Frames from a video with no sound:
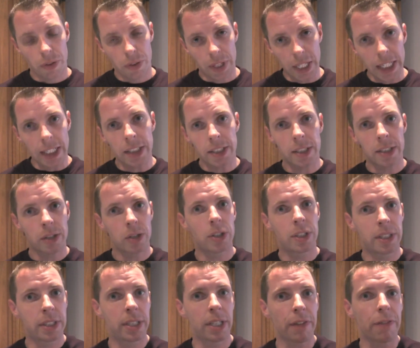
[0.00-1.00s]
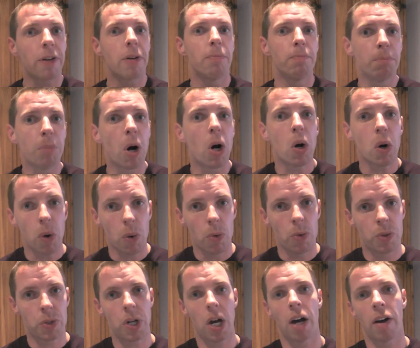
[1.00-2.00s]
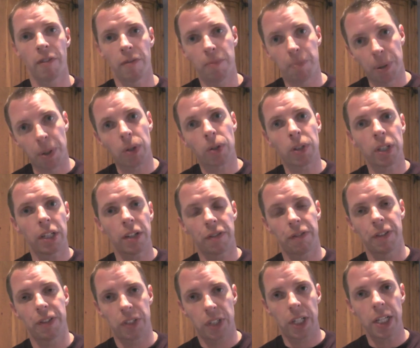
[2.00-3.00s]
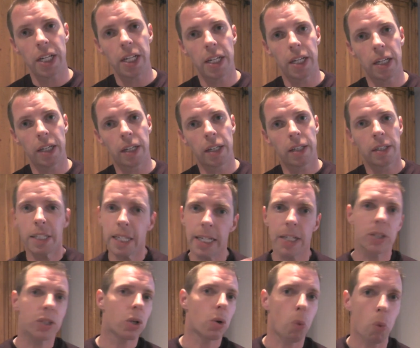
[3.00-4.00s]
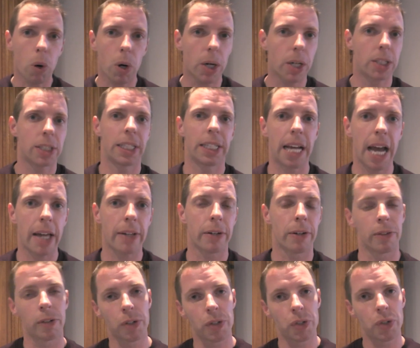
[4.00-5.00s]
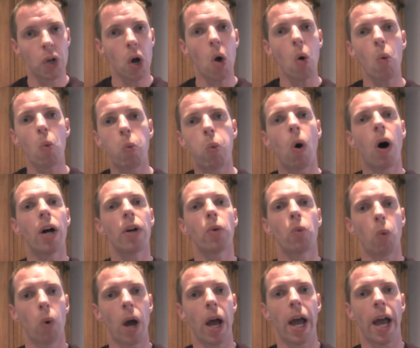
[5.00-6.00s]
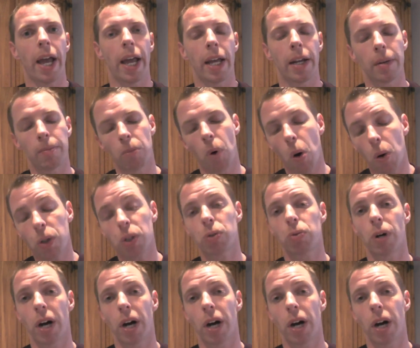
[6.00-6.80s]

These different modes of building fatigue need to work together. There's no one way, and most